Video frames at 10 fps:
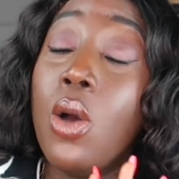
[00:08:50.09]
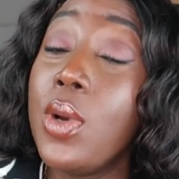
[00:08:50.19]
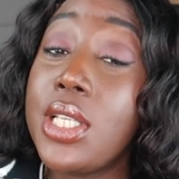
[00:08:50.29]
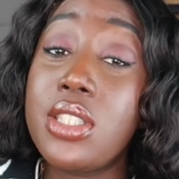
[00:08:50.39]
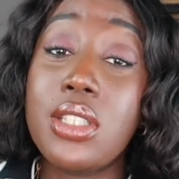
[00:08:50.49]

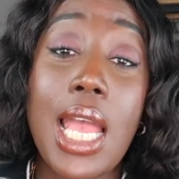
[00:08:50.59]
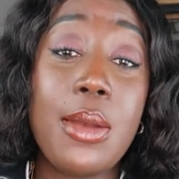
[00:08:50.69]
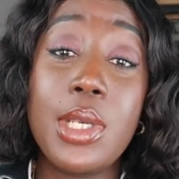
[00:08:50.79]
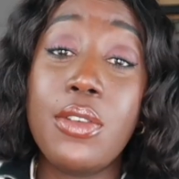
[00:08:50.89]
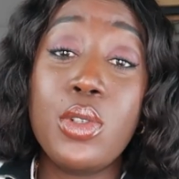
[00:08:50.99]
which
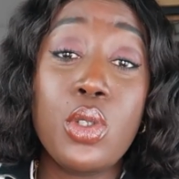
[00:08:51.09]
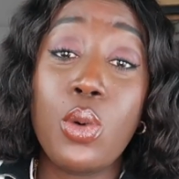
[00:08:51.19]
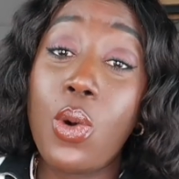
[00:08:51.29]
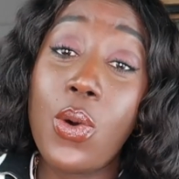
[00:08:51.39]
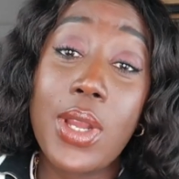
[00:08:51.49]
i believe we
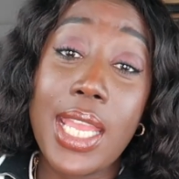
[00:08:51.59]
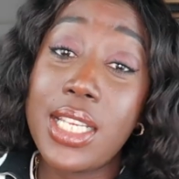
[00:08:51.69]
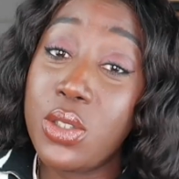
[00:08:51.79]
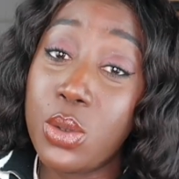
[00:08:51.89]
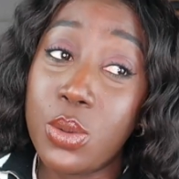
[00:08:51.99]
should all get
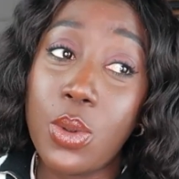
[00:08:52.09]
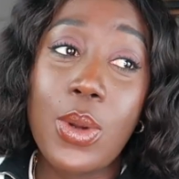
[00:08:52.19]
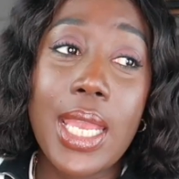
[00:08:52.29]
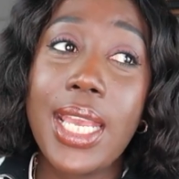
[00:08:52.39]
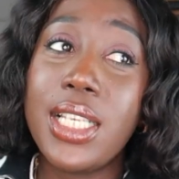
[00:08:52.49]
into
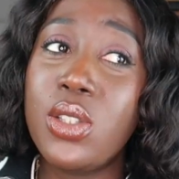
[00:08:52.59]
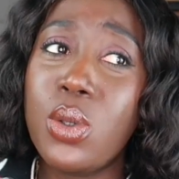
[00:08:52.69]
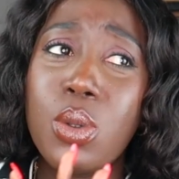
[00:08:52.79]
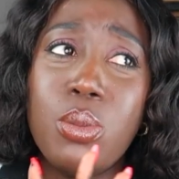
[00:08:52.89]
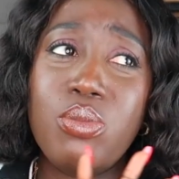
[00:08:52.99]
okay
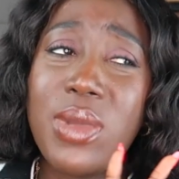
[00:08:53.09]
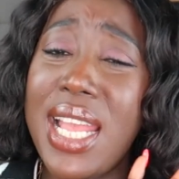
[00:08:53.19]
so